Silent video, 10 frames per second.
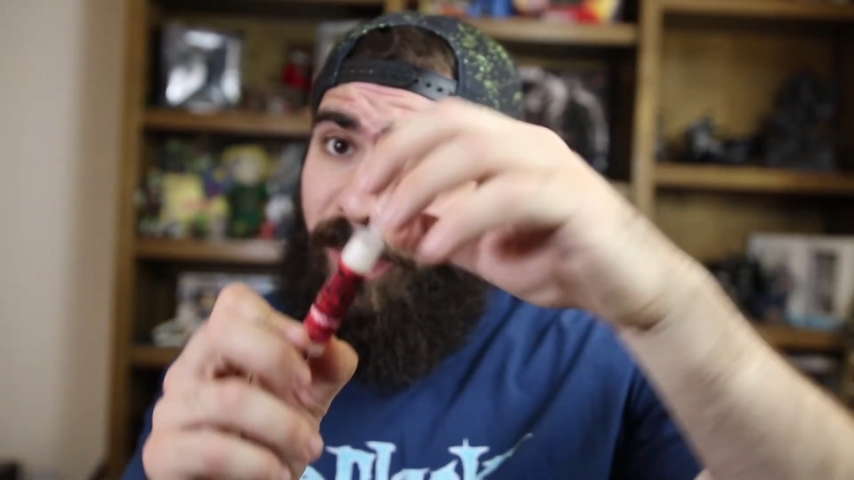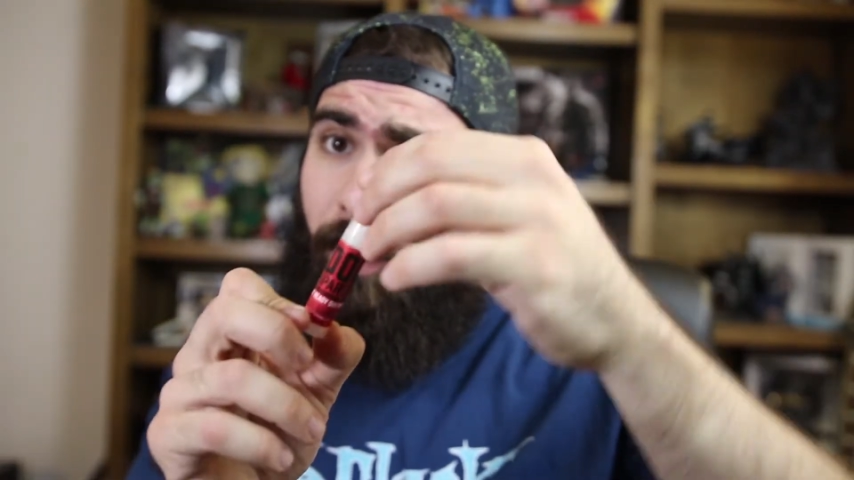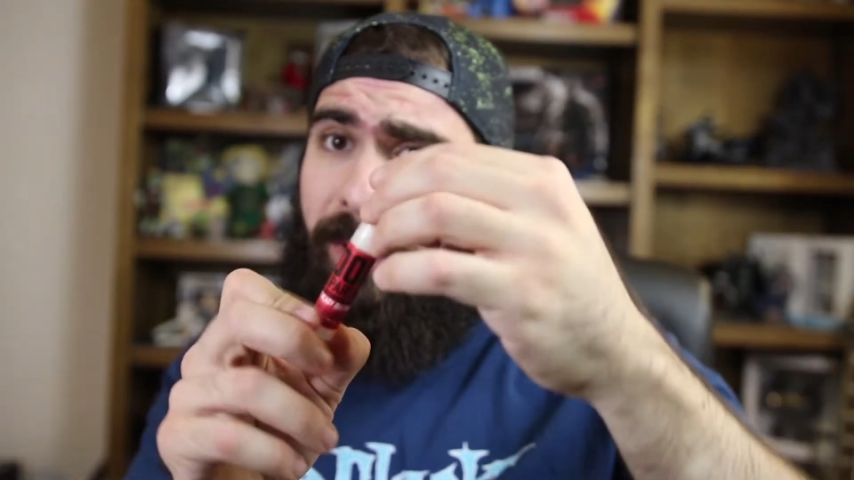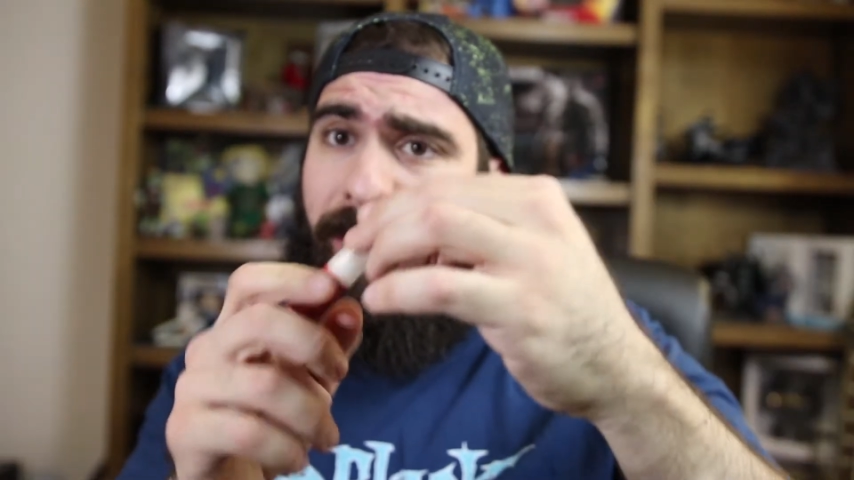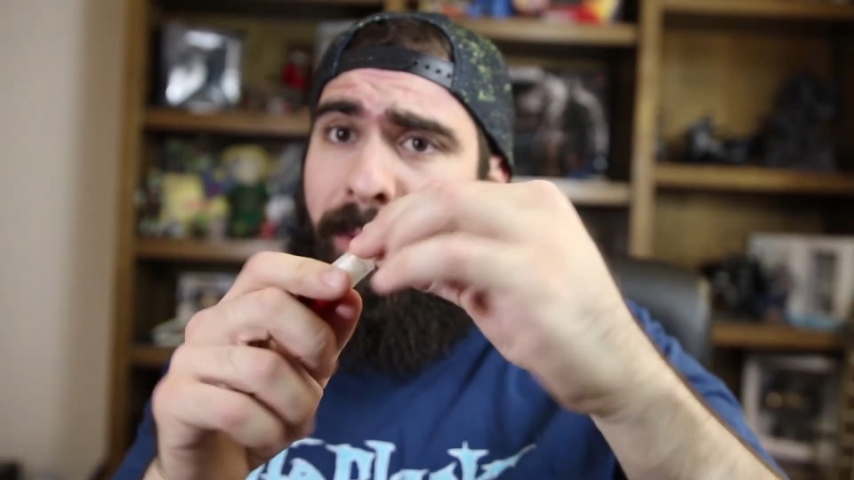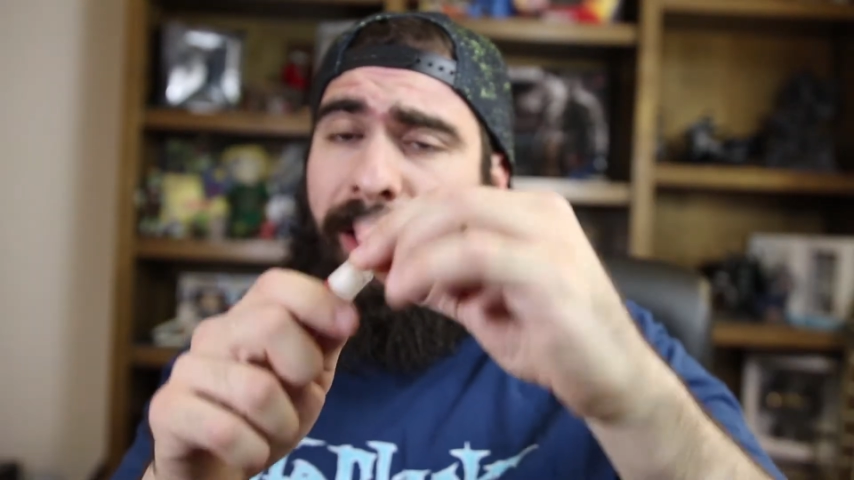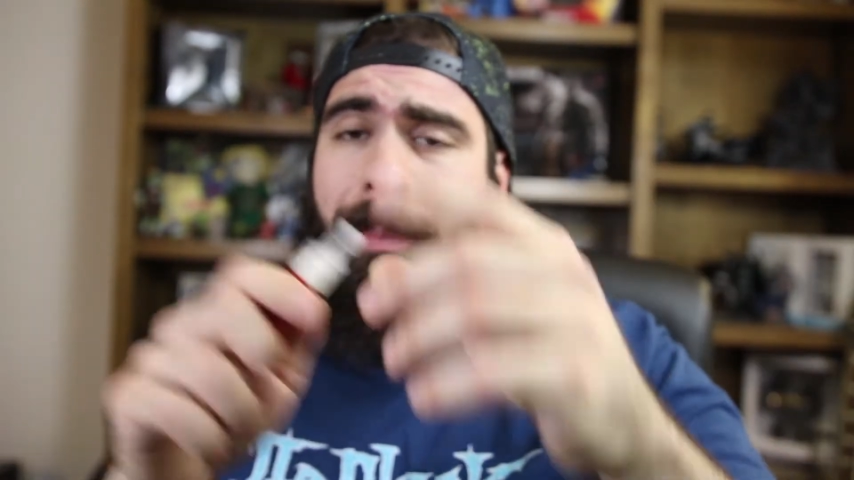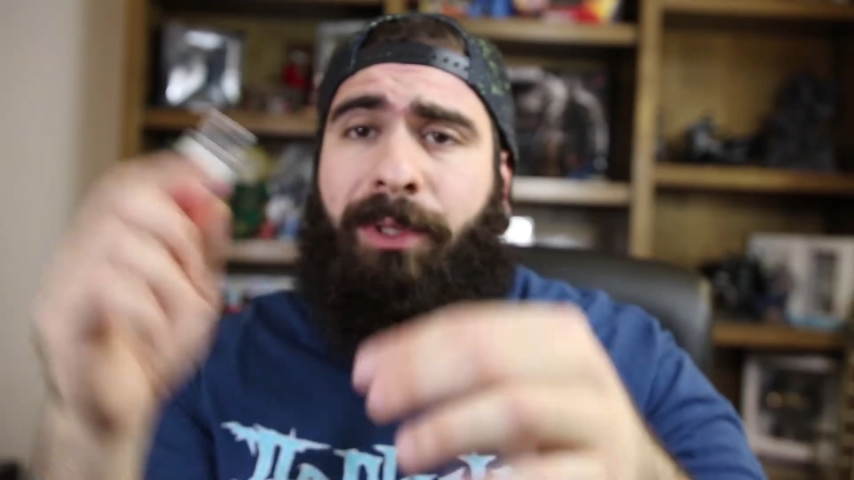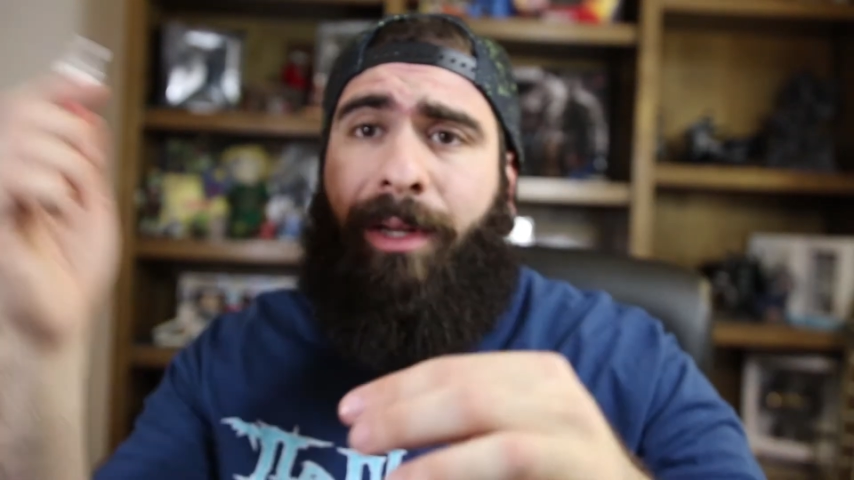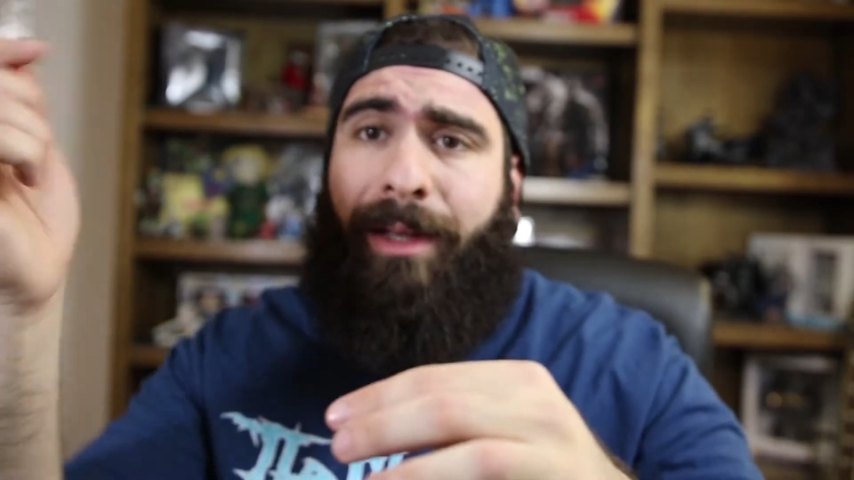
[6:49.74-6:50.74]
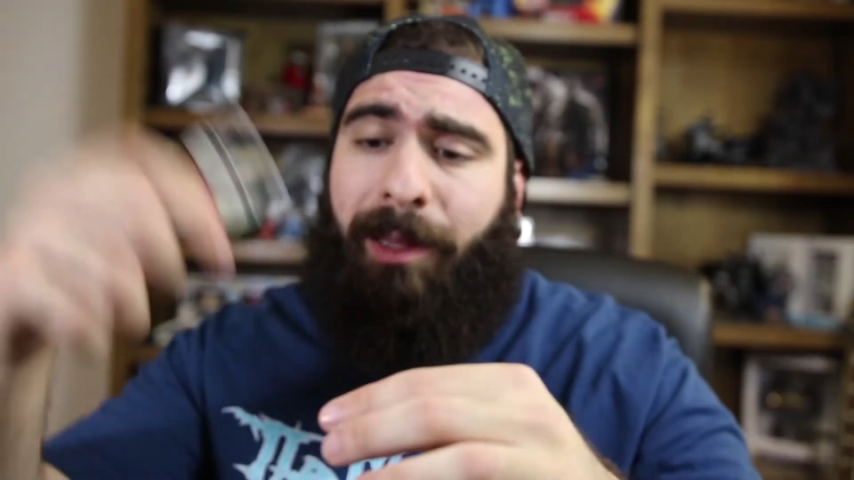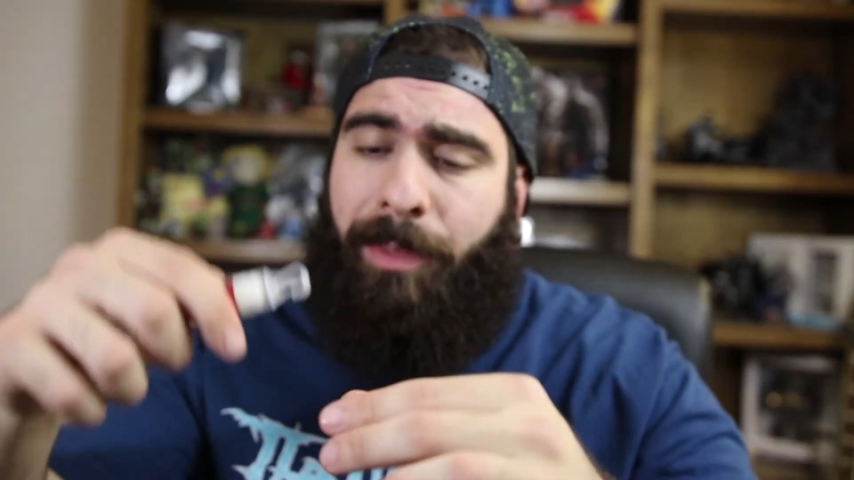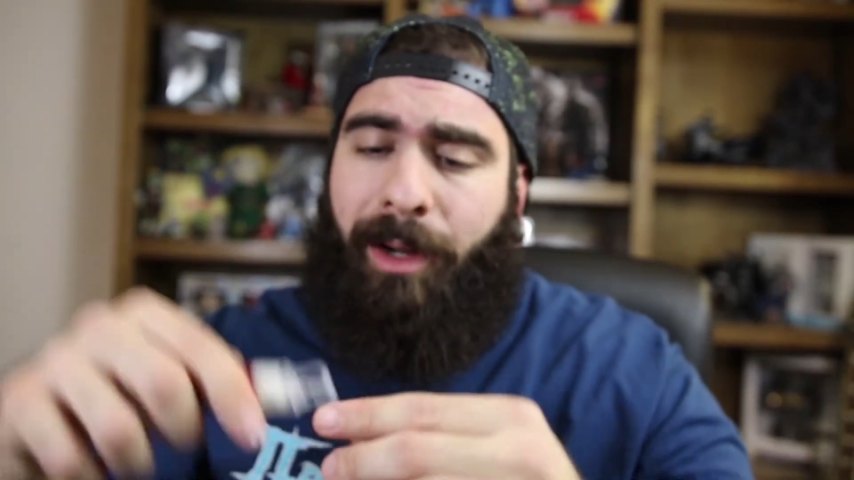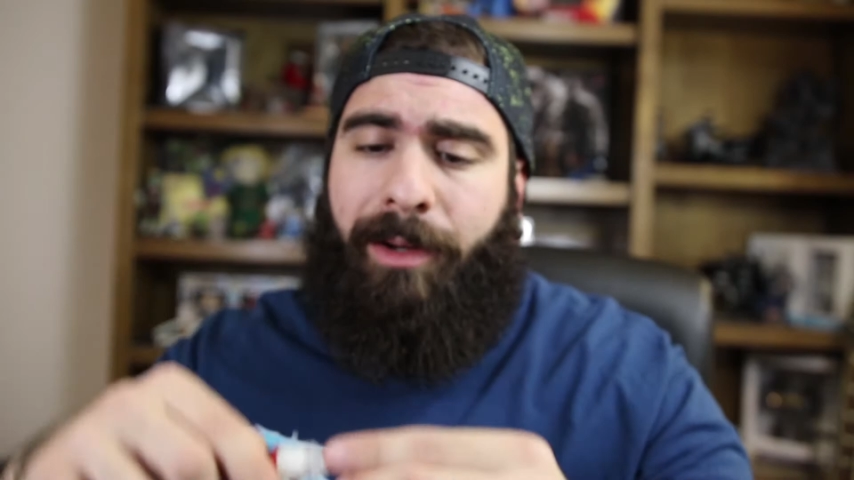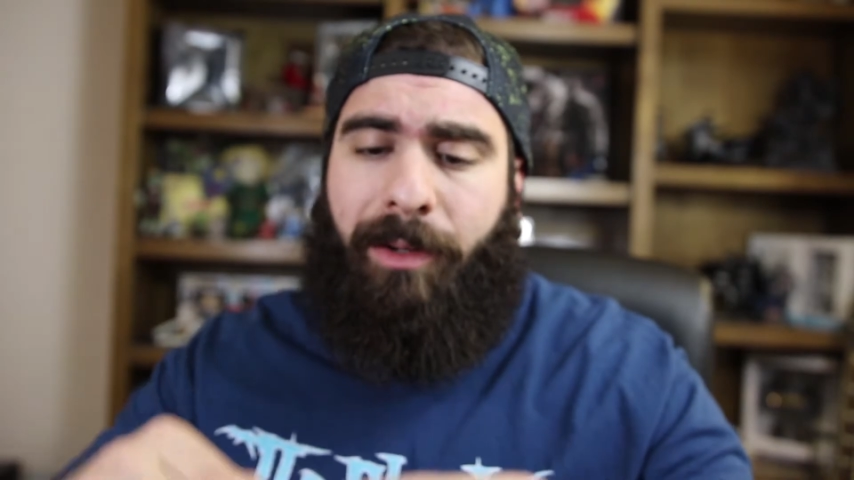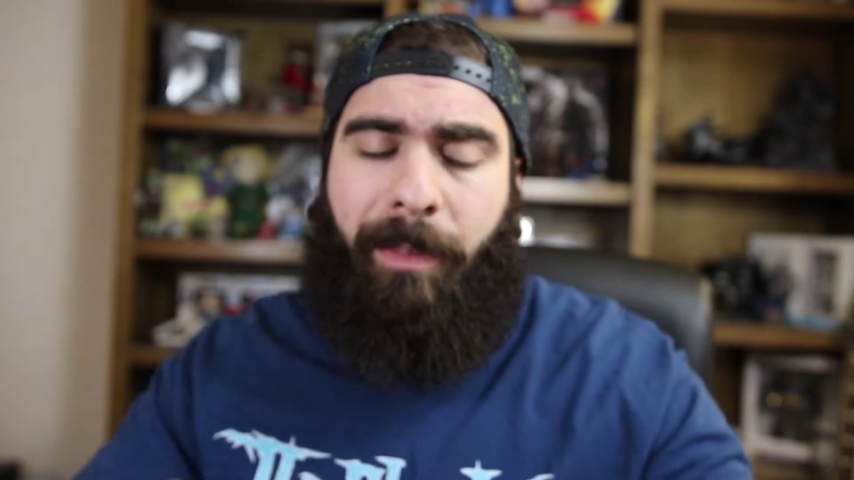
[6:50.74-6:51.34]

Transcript: with a little clip, so you can clip it on your